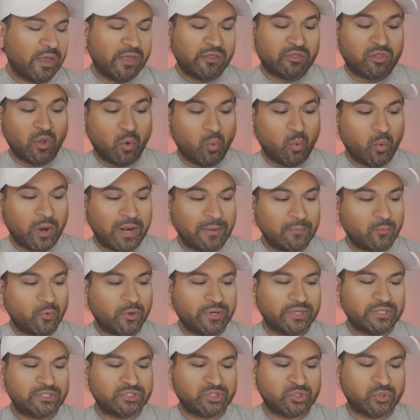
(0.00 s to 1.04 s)
So what I'm going
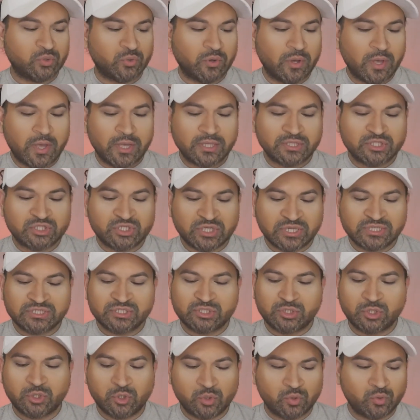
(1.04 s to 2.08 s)
to do, just
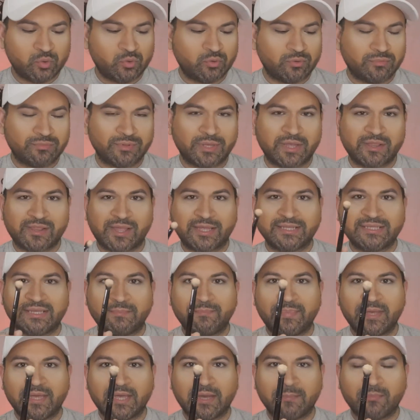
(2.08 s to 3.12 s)
to, because I did
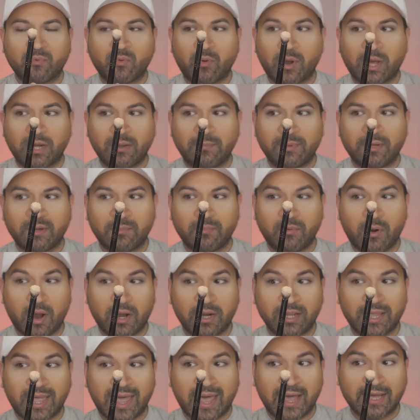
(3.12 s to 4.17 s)
pick up quite a bit of
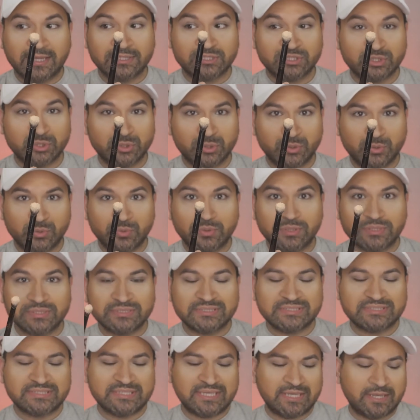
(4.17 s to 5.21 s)
product, as you can
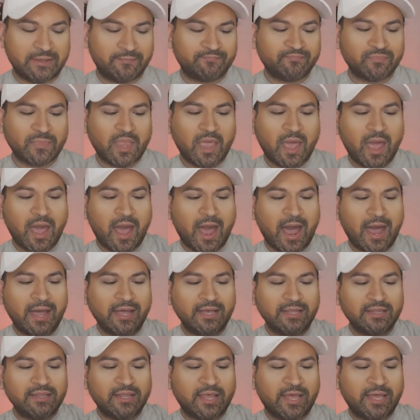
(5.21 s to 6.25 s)
see,
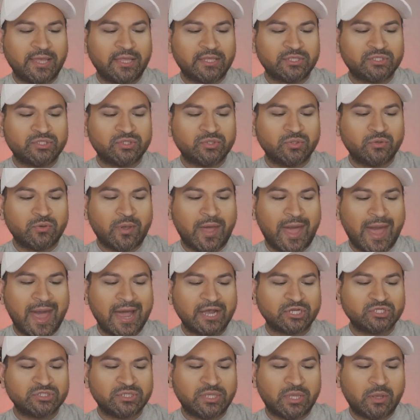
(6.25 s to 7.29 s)
I like to
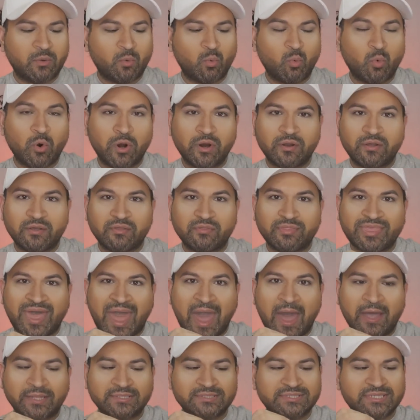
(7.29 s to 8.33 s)
actually work
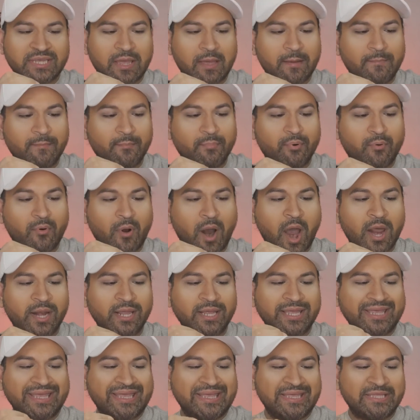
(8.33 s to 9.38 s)
that
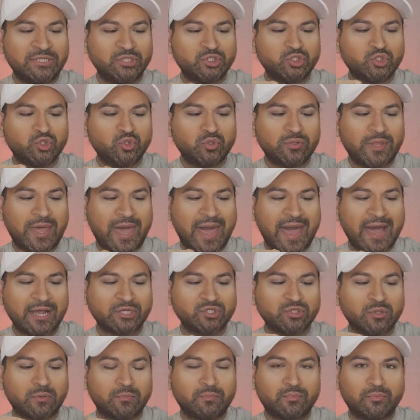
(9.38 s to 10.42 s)
product into the
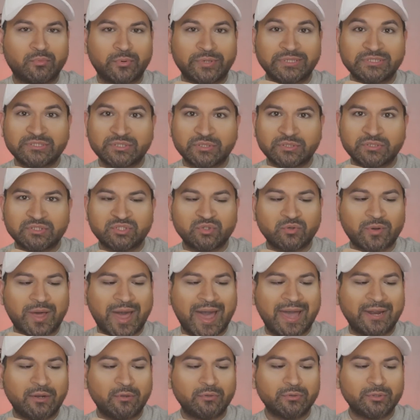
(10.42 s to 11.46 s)
actual bristle so
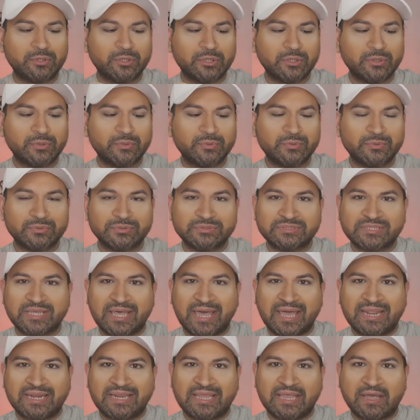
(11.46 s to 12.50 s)
I don't lose
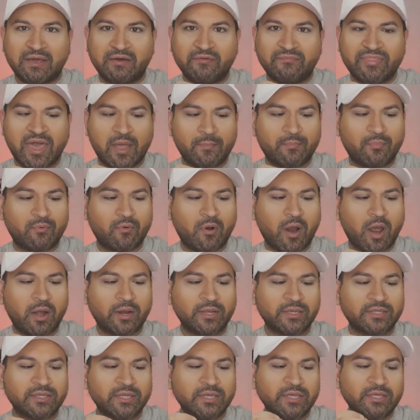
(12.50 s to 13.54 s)
any of that
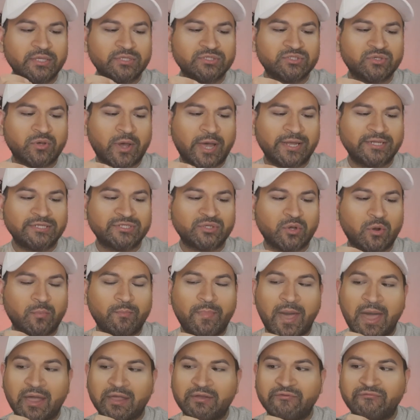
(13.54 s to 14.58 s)
product. So I just go
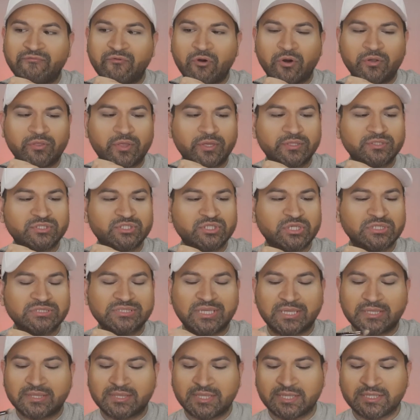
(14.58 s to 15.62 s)
back and forth just
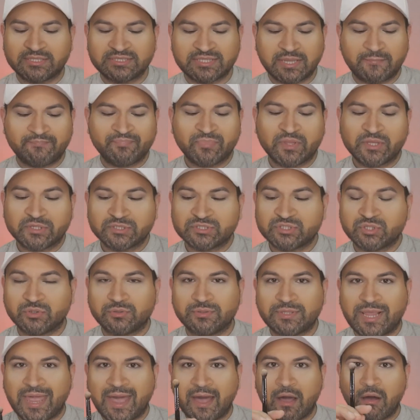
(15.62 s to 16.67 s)
like this. So
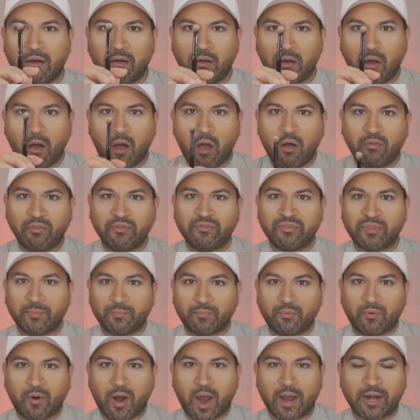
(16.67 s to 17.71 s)
now all of the
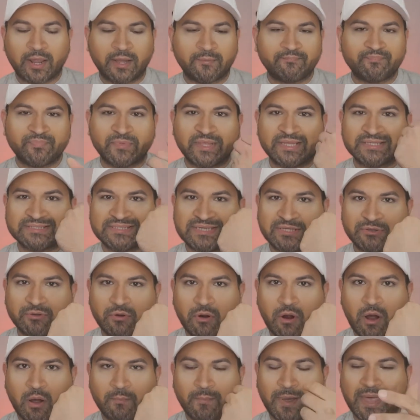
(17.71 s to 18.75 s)
product is
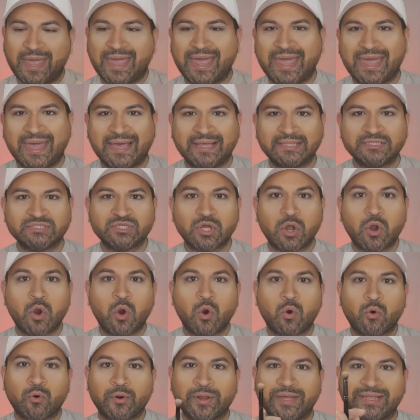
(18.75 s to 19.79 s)
either on my hands
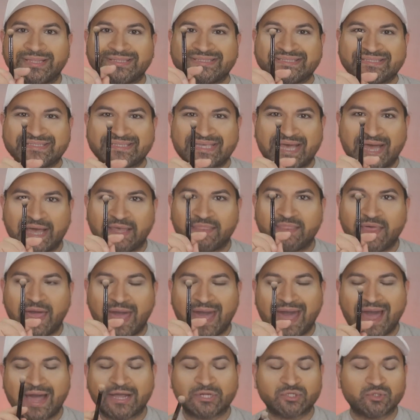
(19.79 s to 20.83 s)
or inside
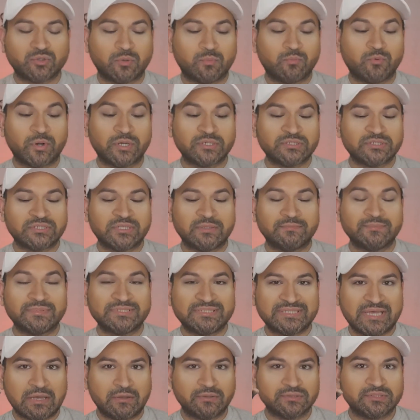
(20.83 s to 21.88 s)
the actual brush
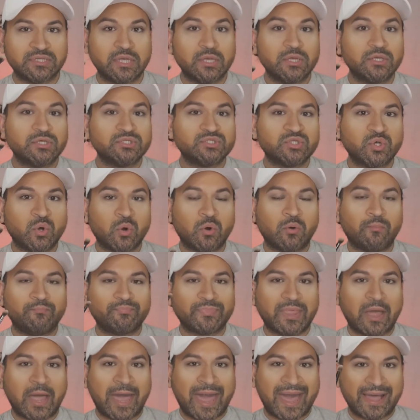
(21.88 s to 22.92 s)
themselves. So
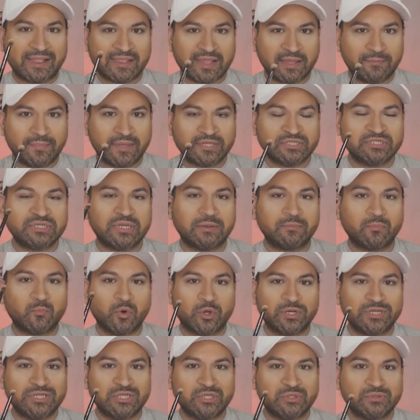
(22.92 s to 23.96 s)
as I mentioned, I'm
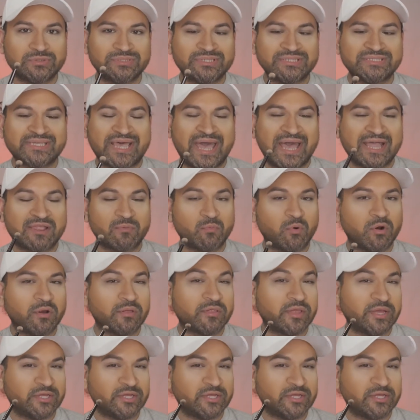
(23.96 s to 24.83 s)
going to use this as more as